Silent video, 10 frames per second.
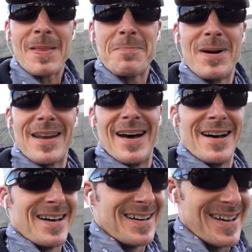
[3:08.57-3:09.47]
But
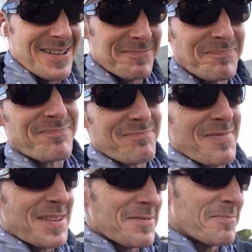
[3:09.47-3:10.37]

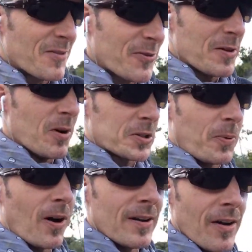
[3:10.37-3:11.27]
but for the most
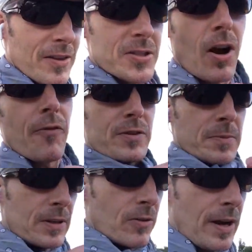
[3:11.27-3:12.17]
part, no, the scarf has
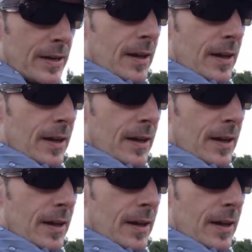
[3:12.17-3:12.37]
been great.